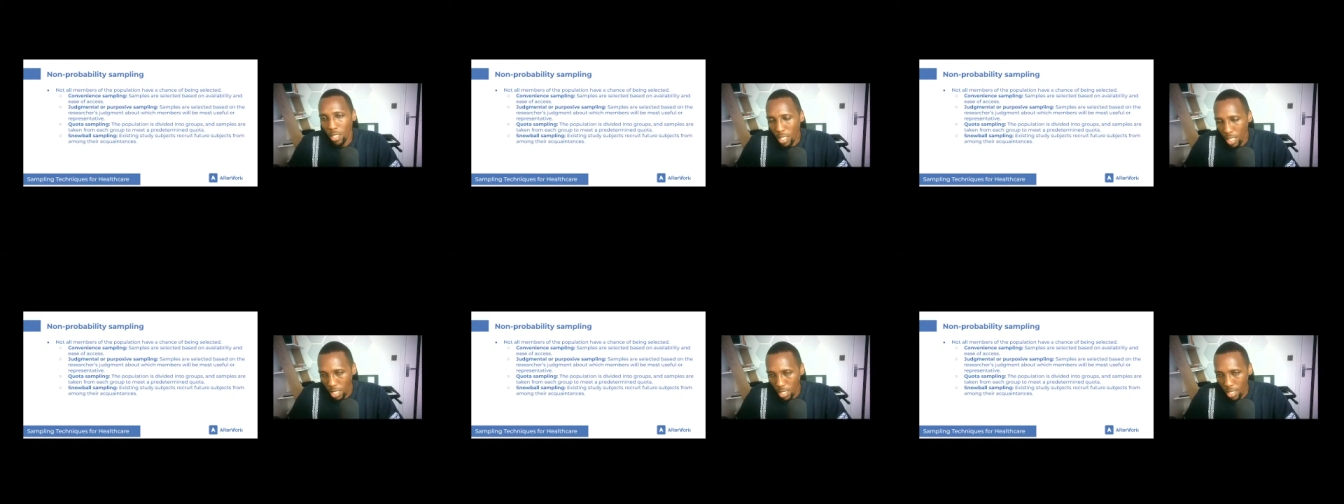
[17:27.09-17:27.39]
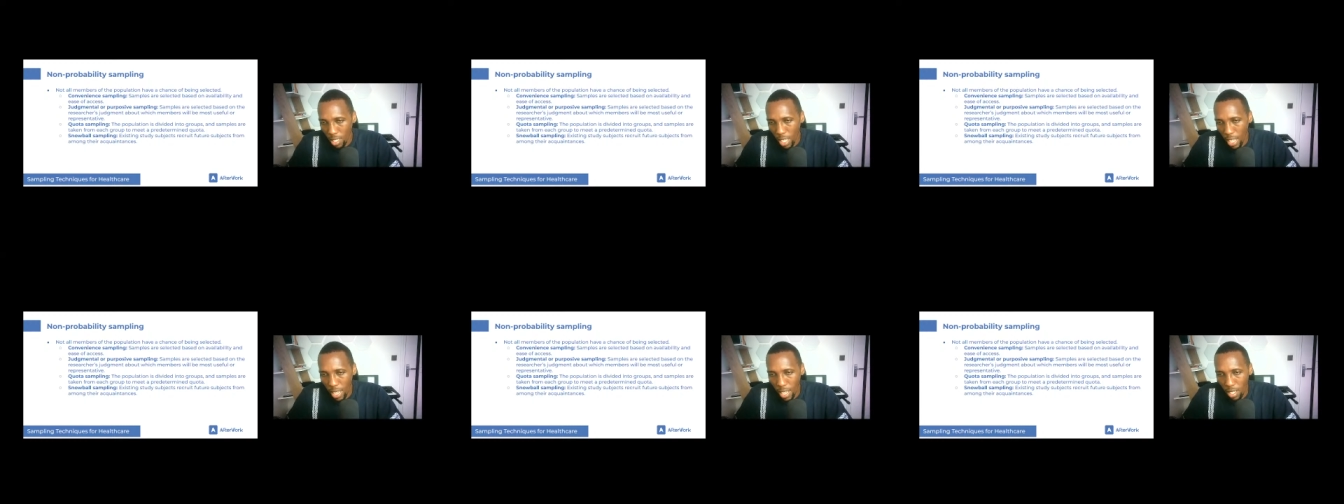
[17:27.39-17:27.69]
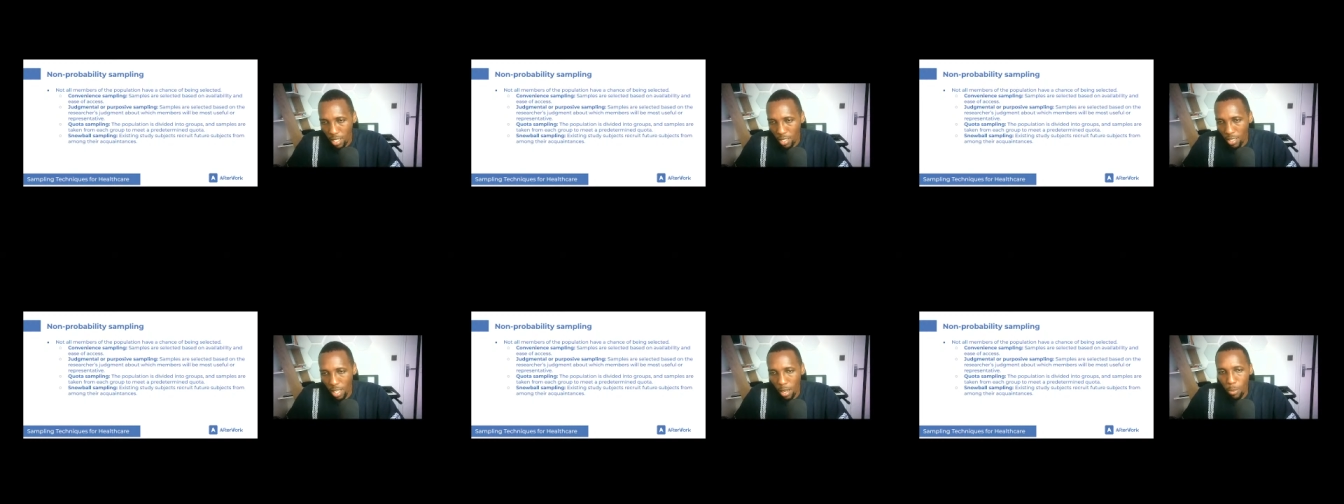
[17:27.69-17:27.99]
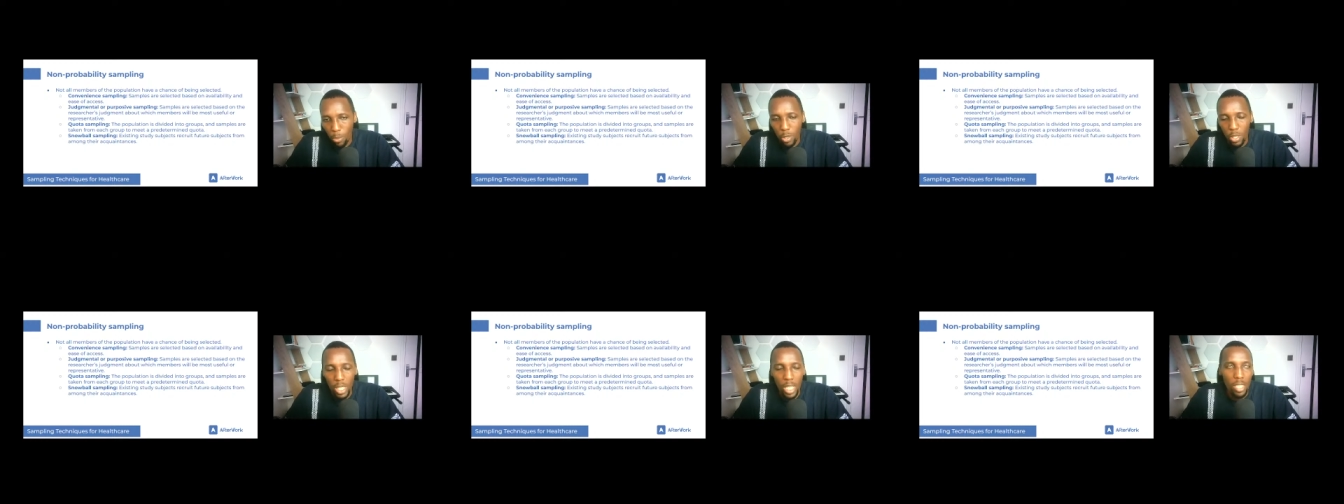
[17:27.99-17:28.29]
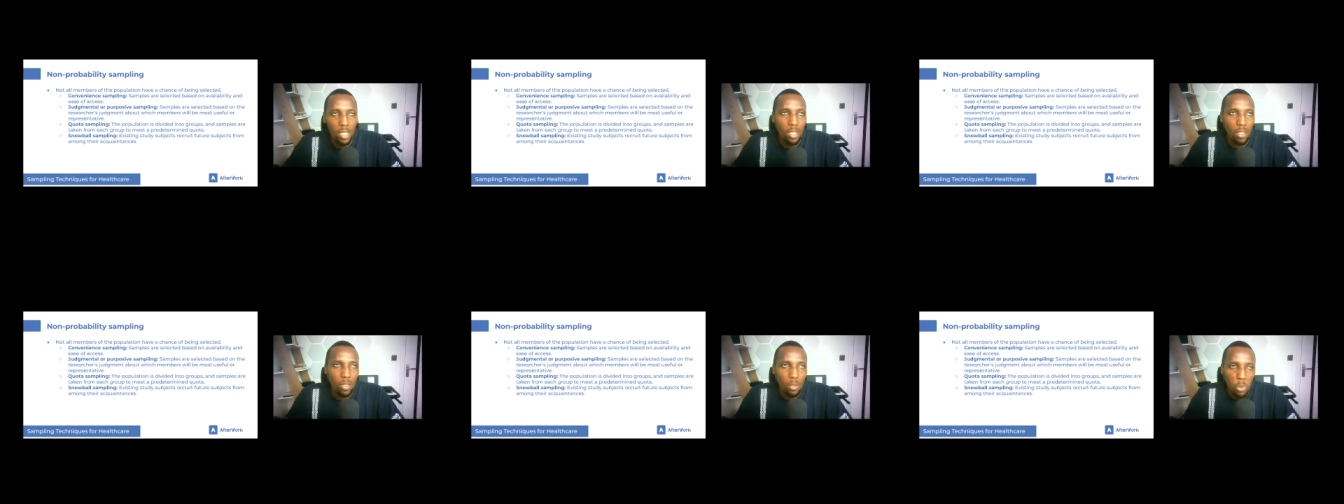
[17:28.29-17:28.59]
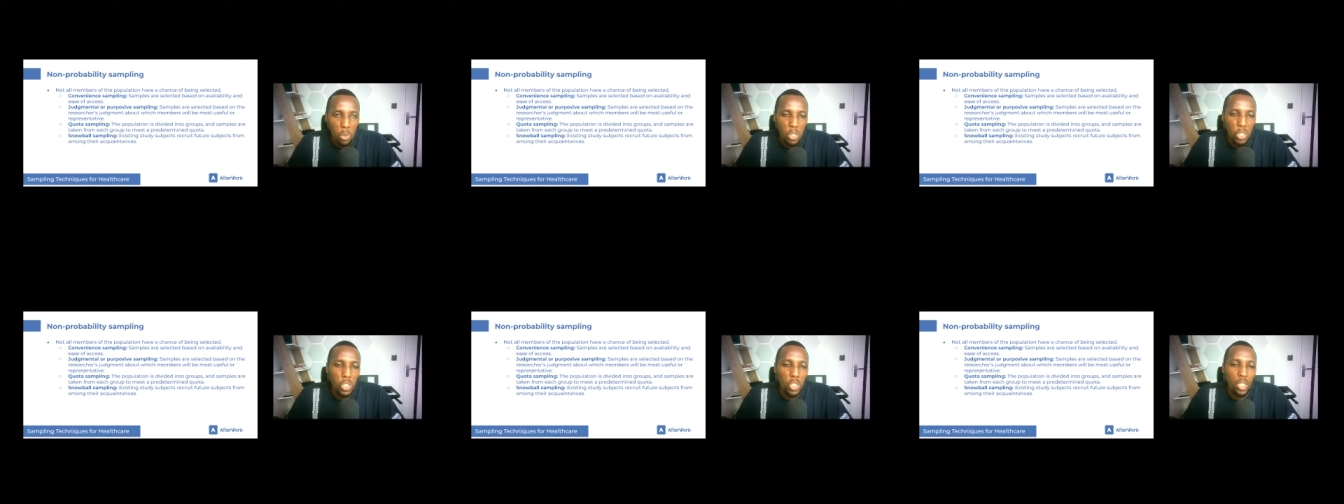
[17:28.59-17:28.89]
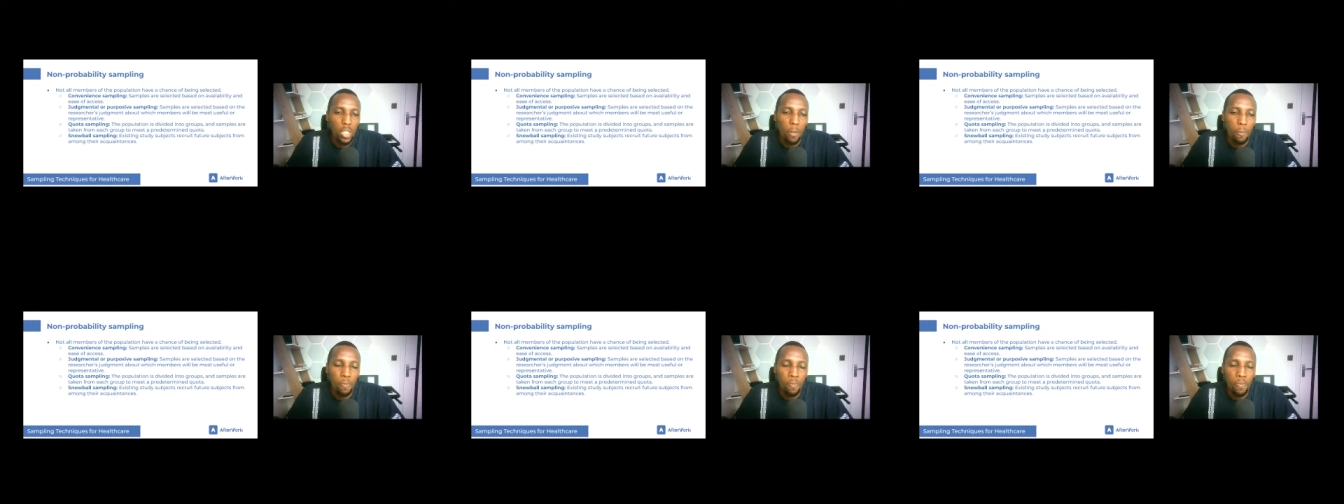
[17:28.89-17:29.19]
the desired sample size is
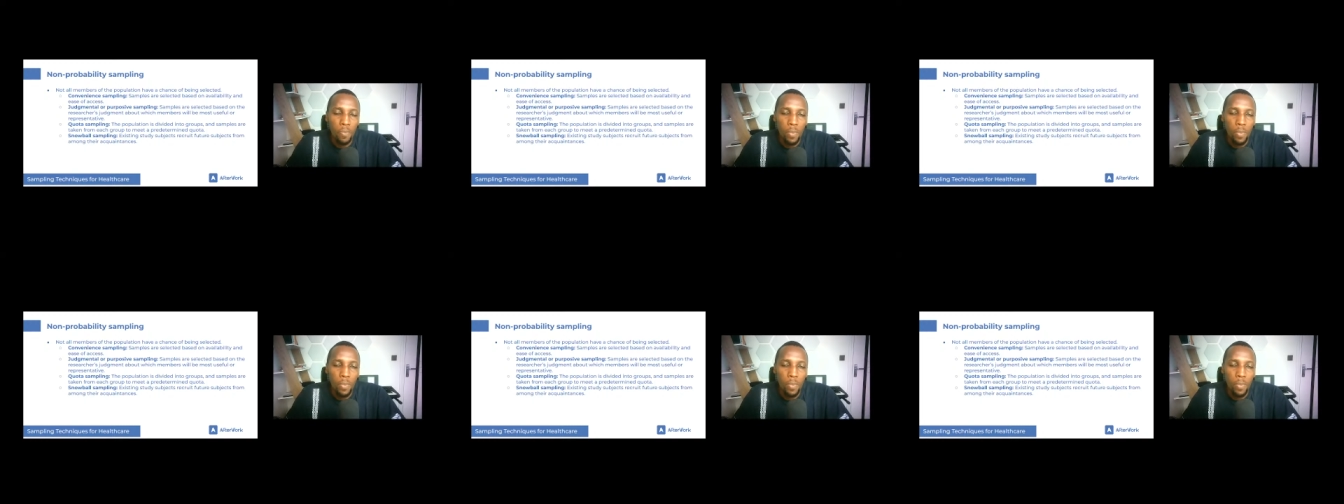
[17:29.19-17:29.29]
reached.